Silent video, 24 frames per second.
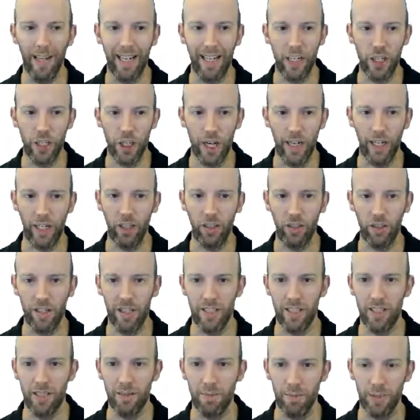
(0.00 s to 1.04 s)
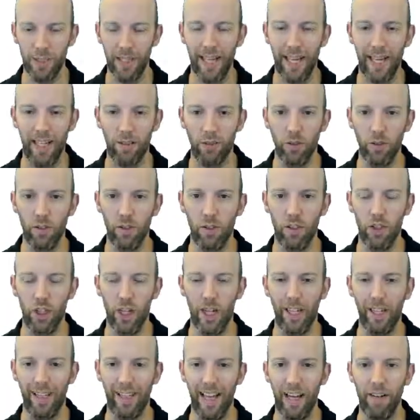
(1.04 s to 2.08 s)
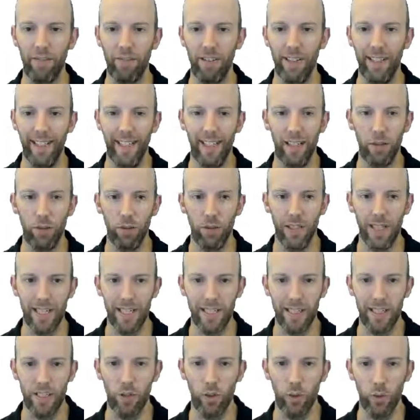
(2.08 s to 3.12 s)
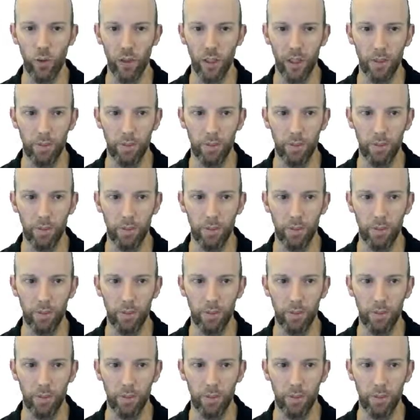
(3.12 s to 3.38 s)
and check your system's accounts to check that everything else is in order.